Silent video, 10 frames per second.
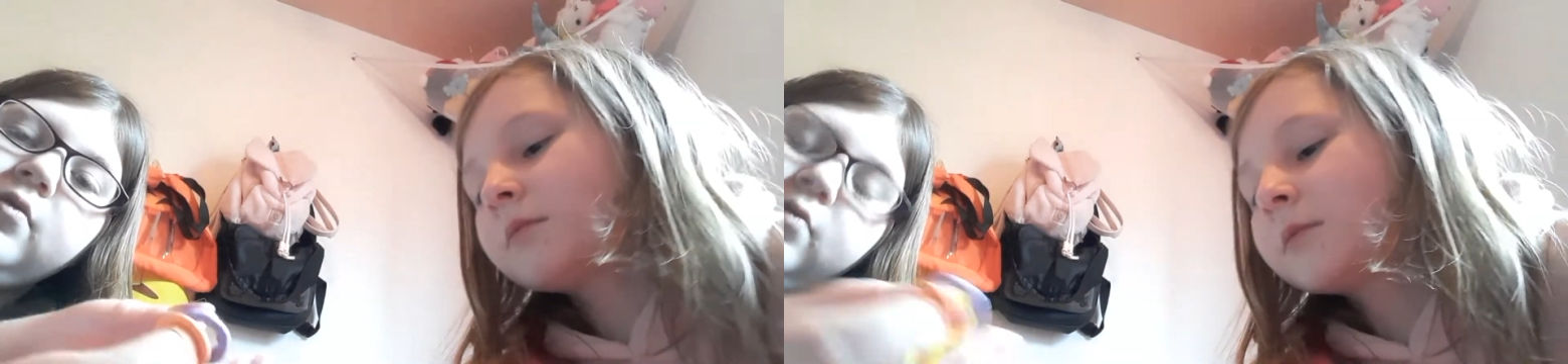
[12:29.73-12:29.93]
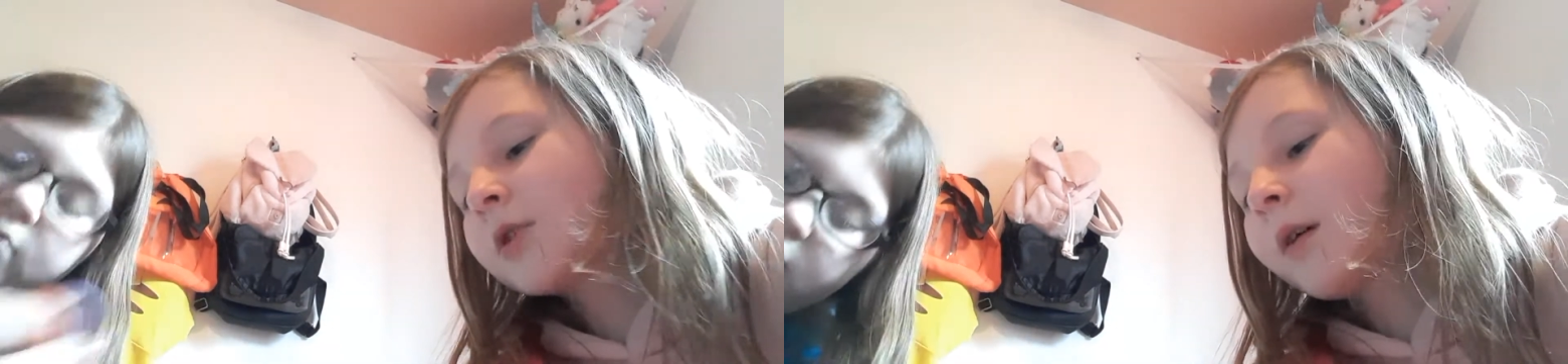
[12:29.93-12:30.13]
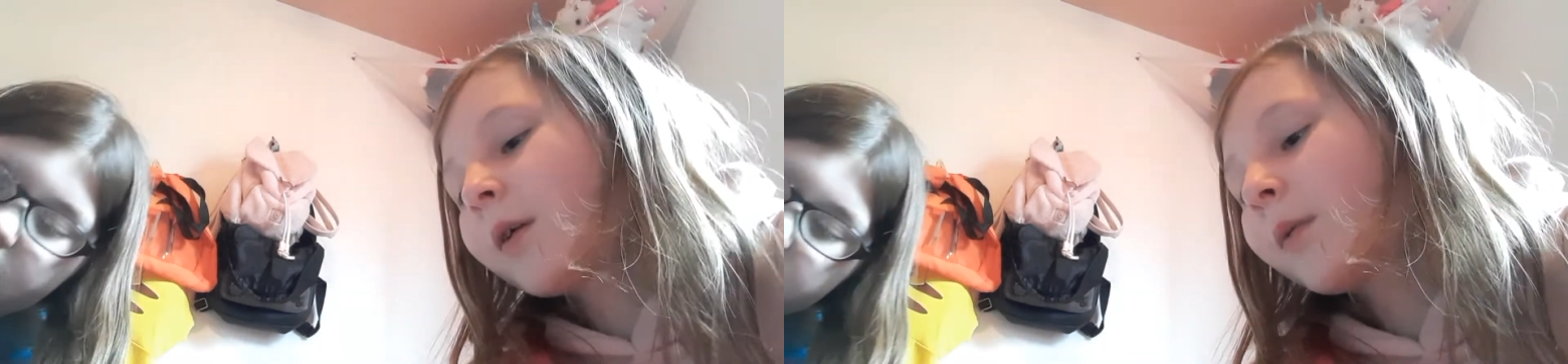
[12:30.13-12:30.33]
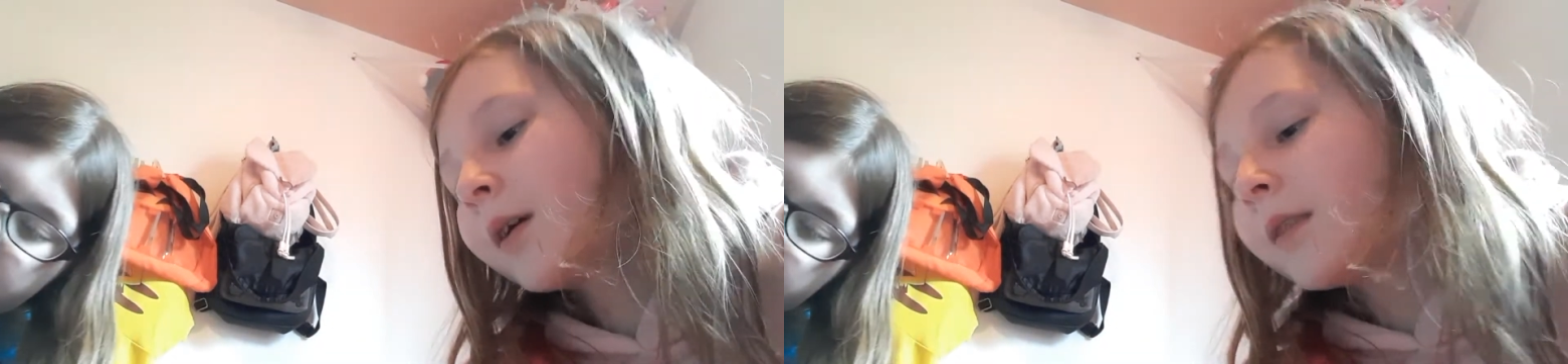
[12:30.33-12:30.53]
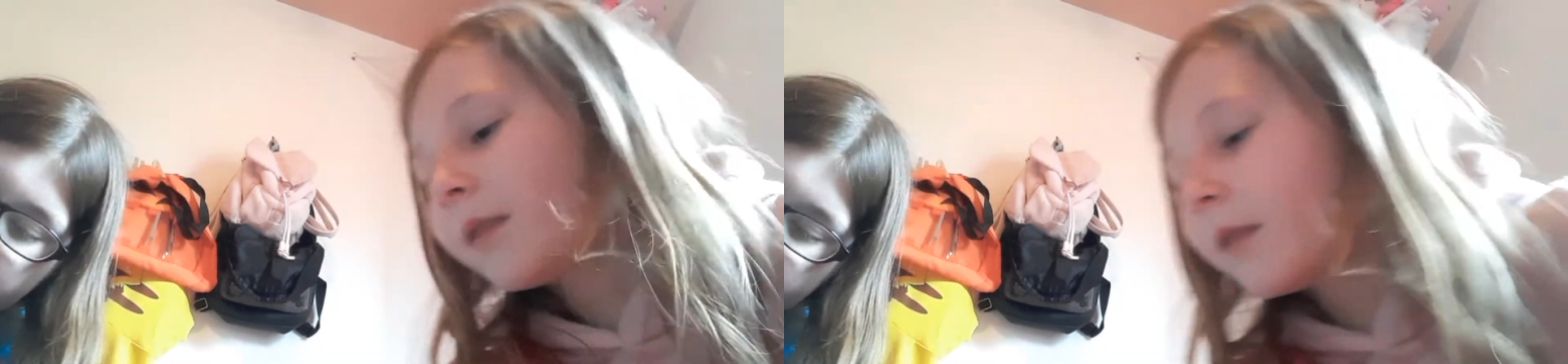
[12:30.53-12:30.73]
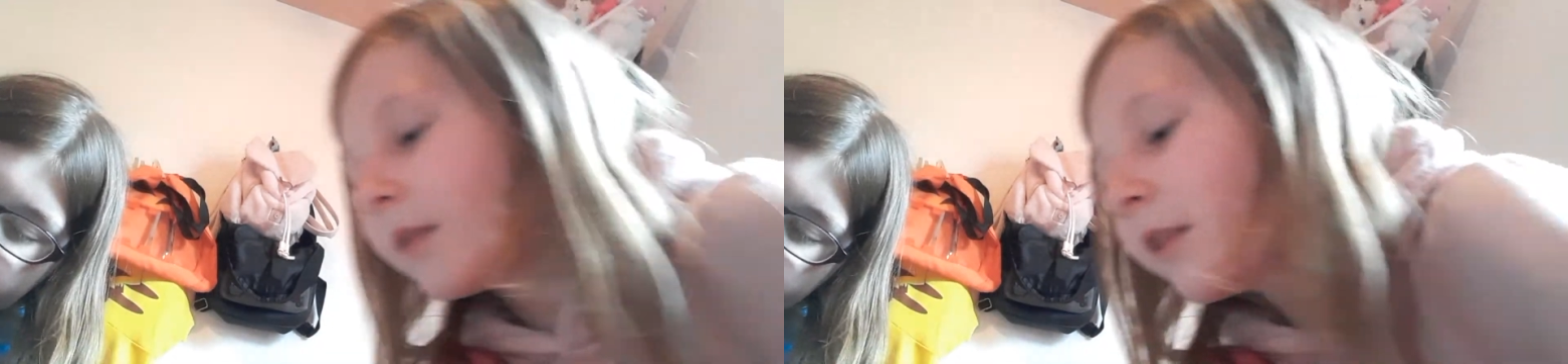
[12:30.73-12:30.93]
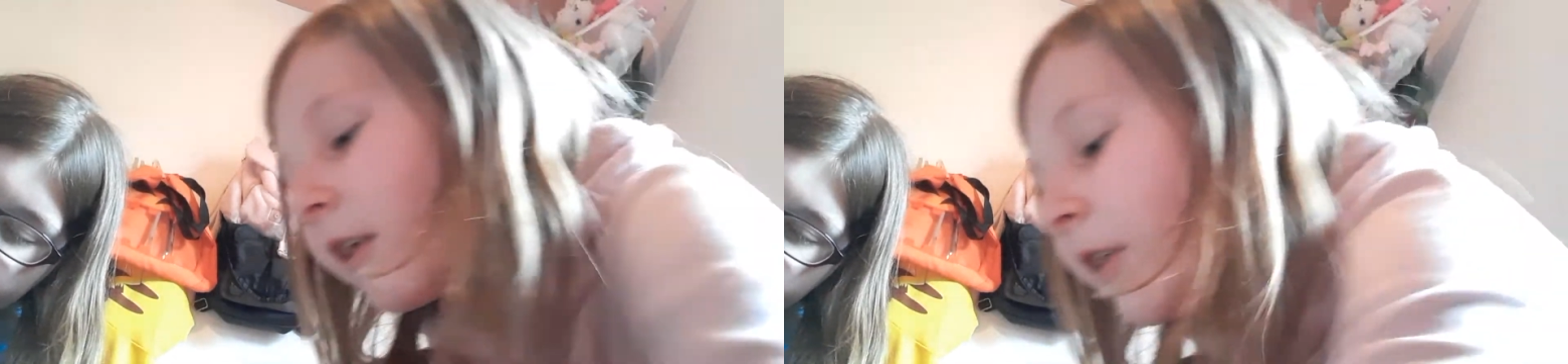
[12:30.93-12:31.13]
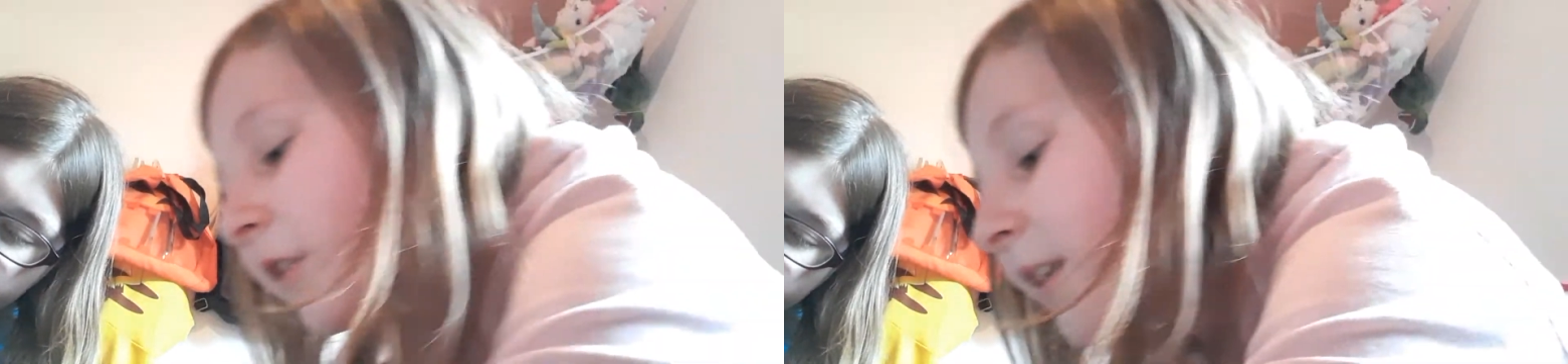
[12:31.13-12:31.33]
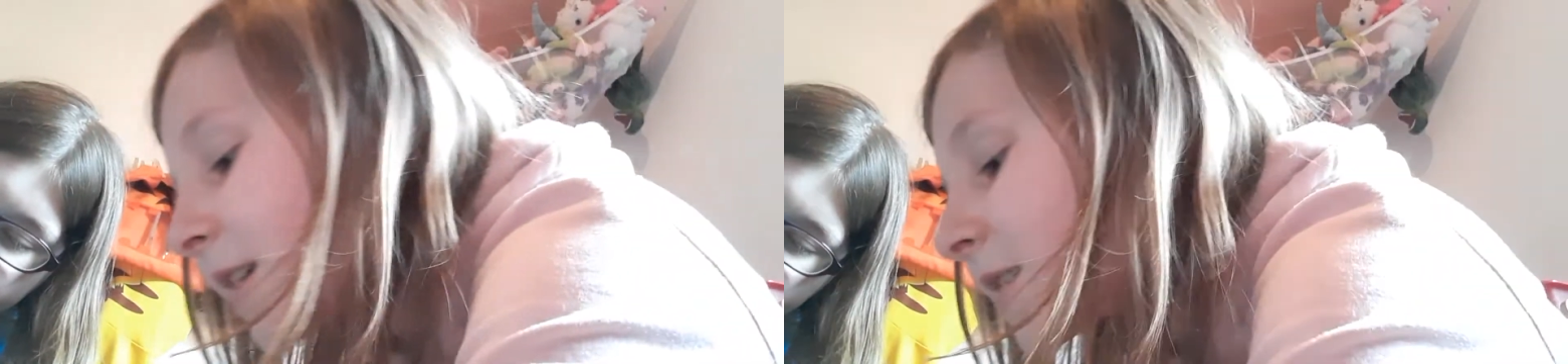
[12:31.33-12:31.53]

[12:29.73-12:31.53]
So I want this,